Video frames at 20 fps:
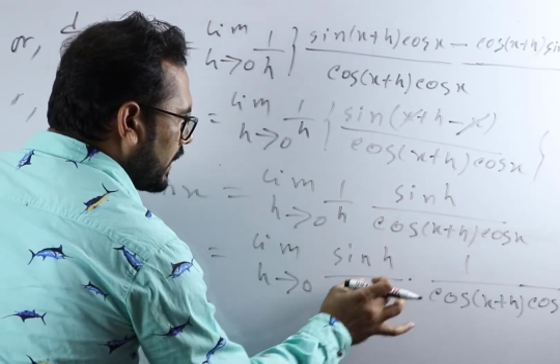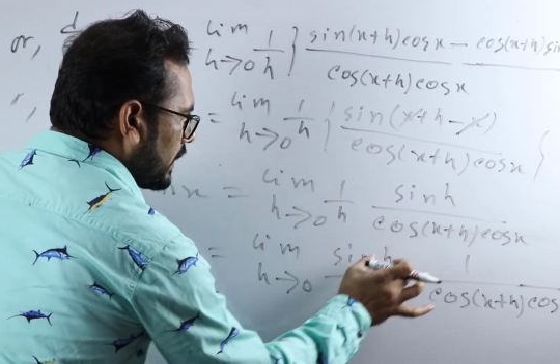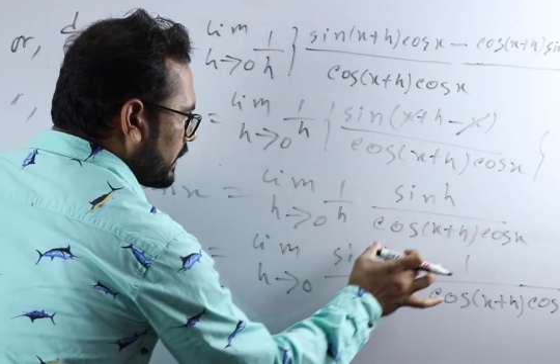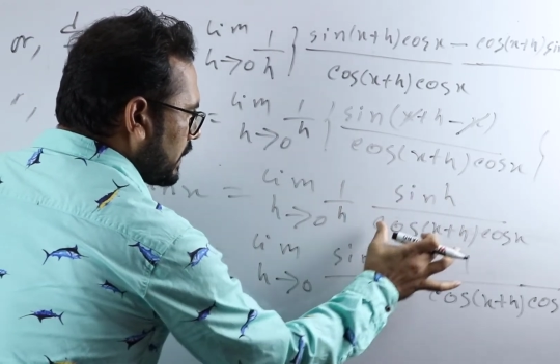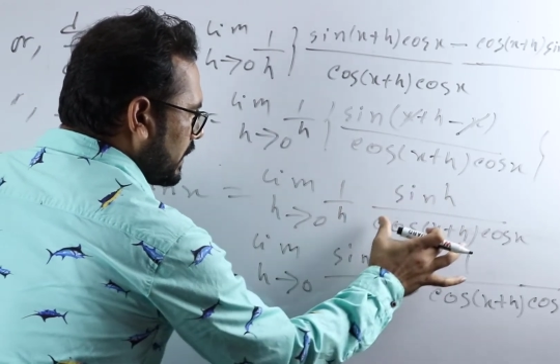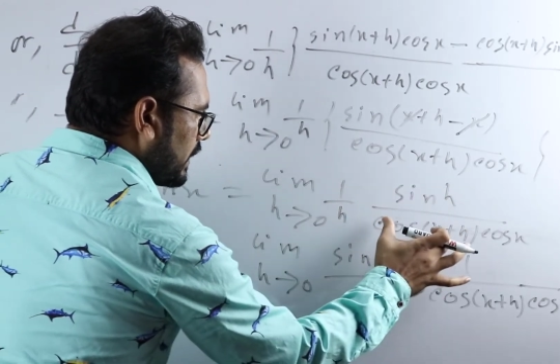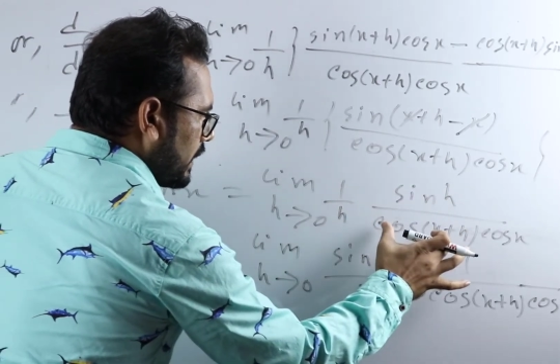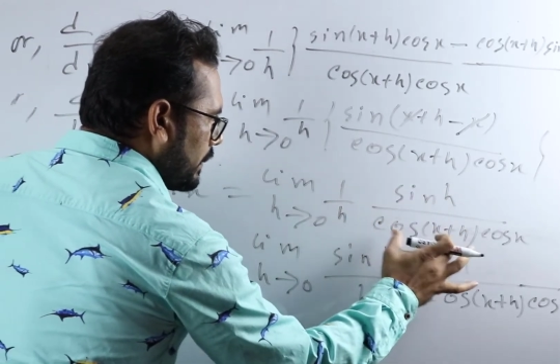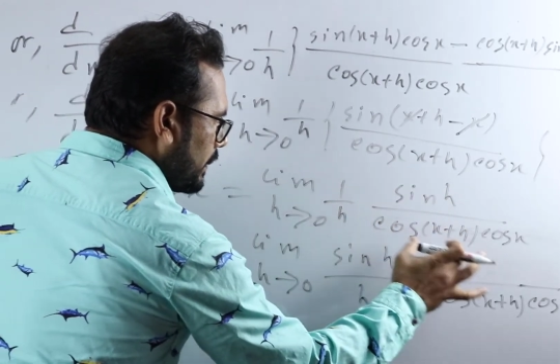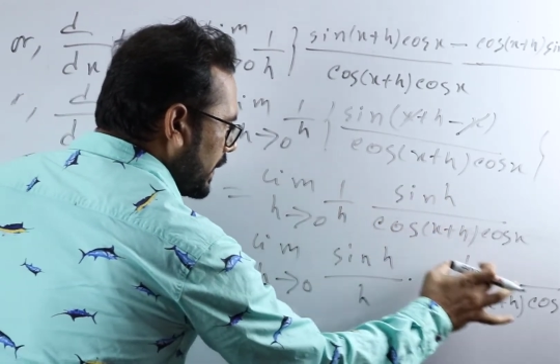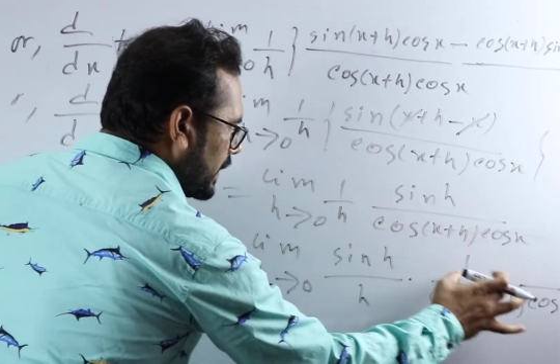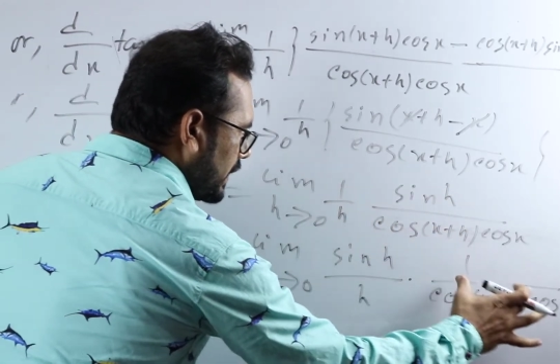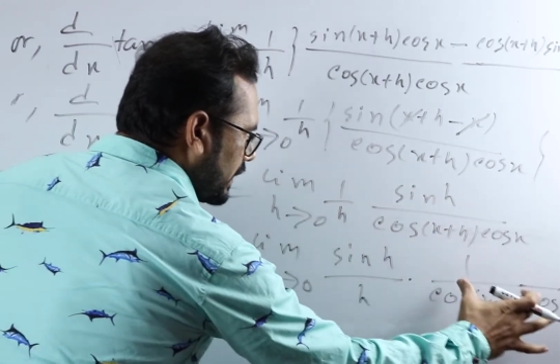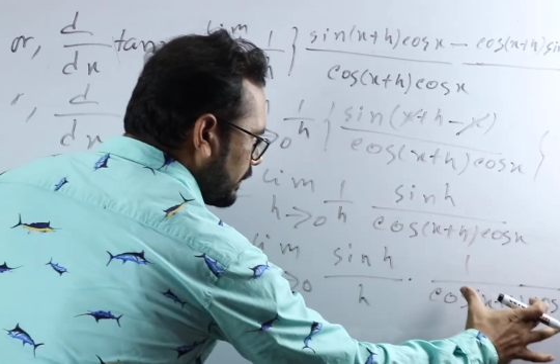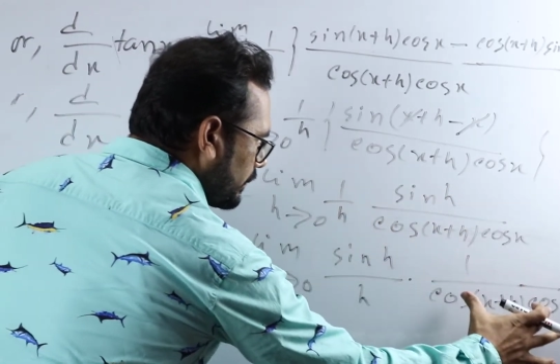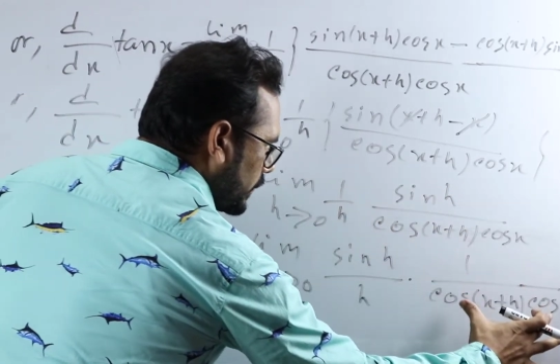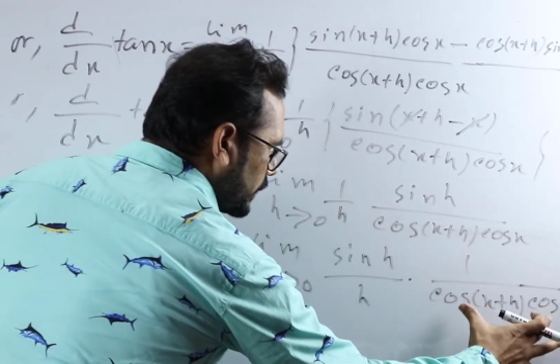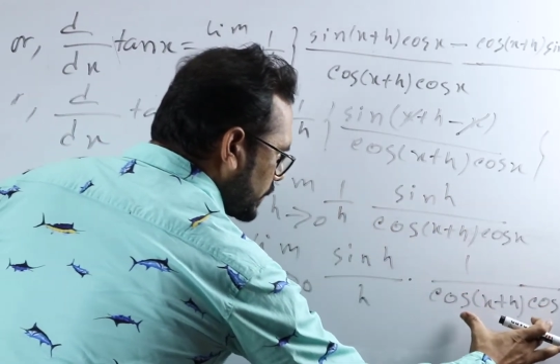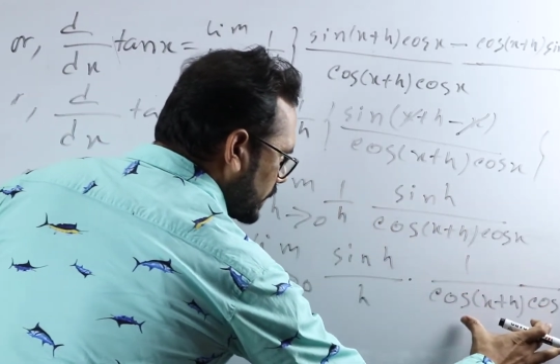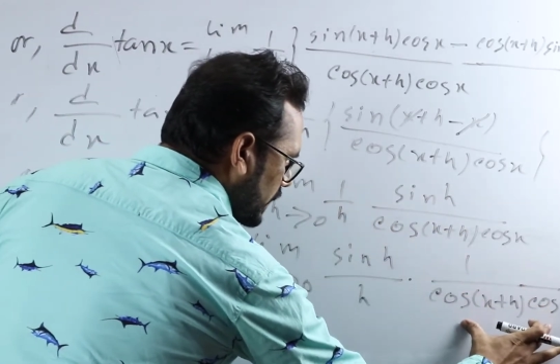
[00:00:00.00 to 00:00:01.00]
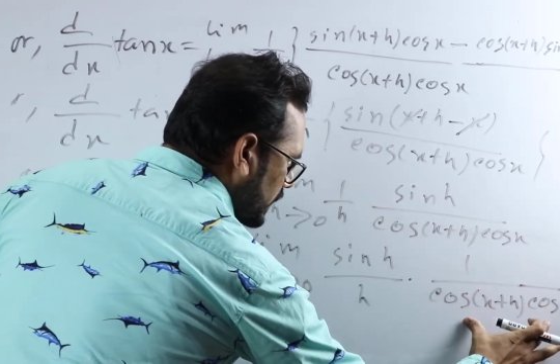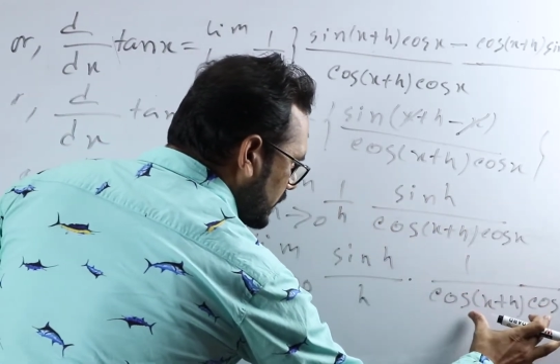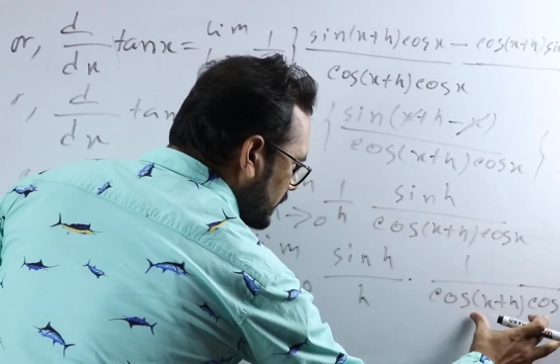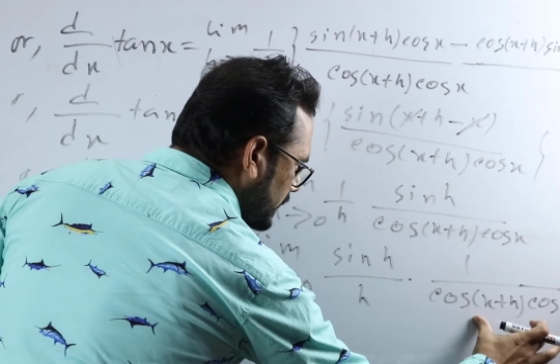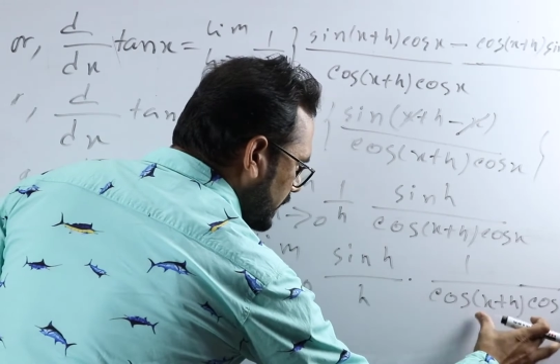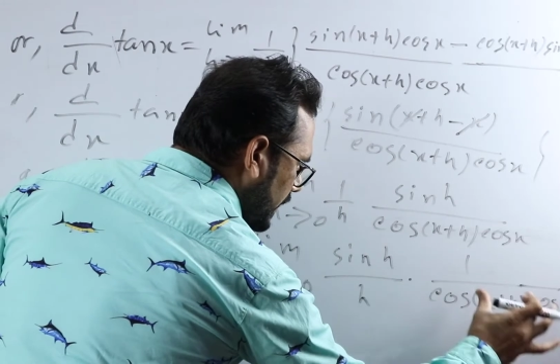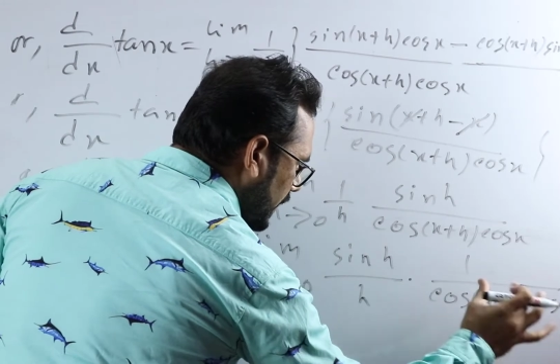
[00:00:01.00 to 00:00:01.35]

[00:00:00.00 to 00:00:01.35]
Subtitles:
and the remaining portion is